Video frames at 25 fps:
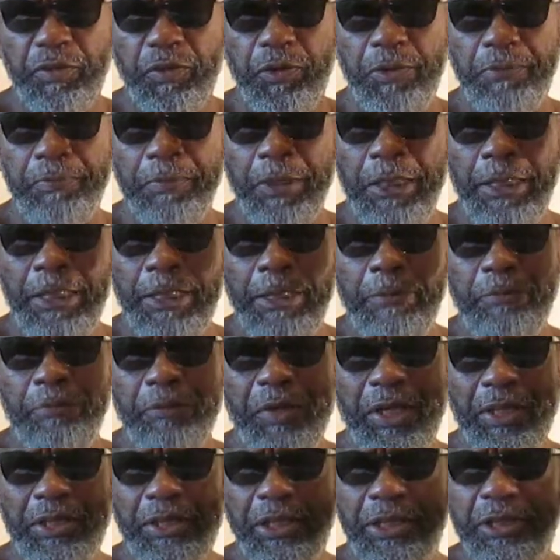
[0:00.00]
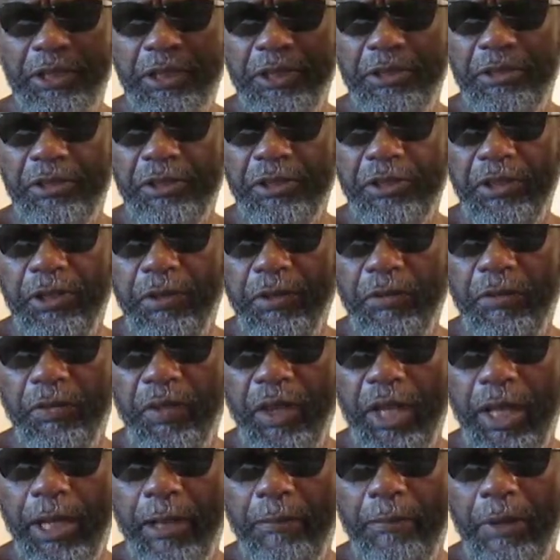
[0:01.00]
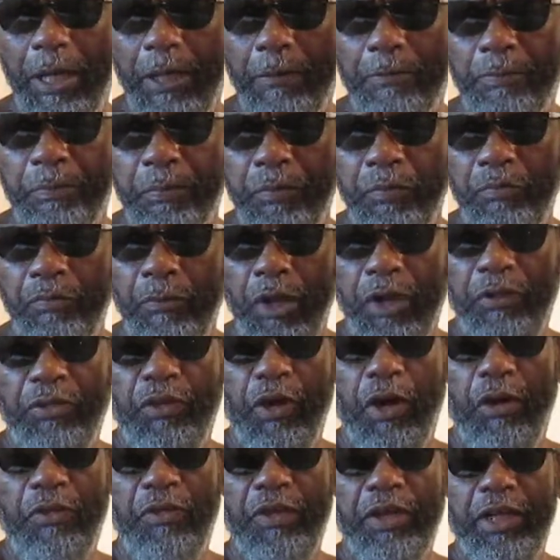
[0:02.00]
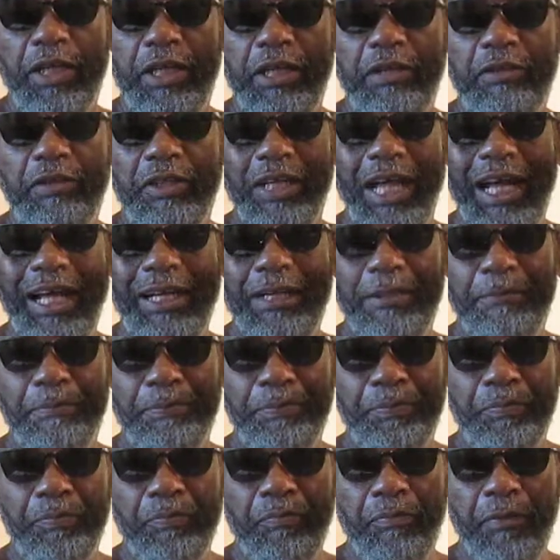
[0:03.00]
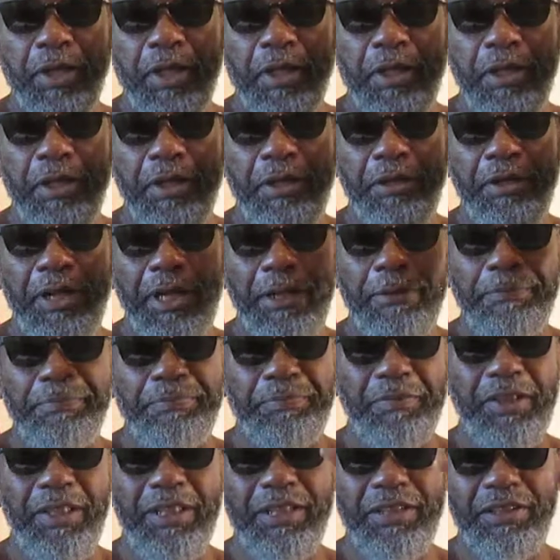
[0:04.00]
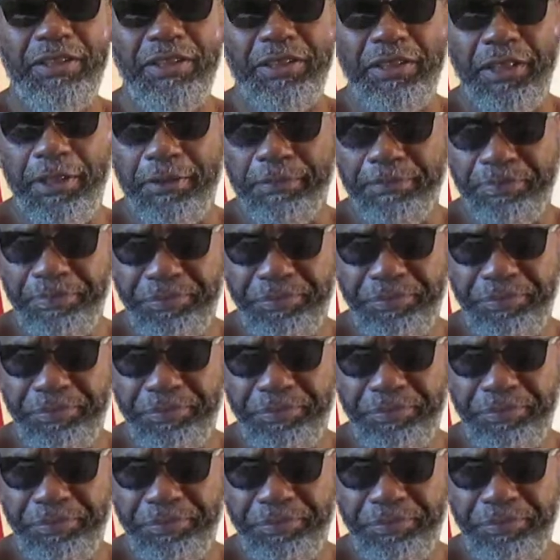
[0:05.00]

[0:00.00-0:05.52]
on. I was listening to this whole thing about Dr. Kilgallen. Now, here's the thing.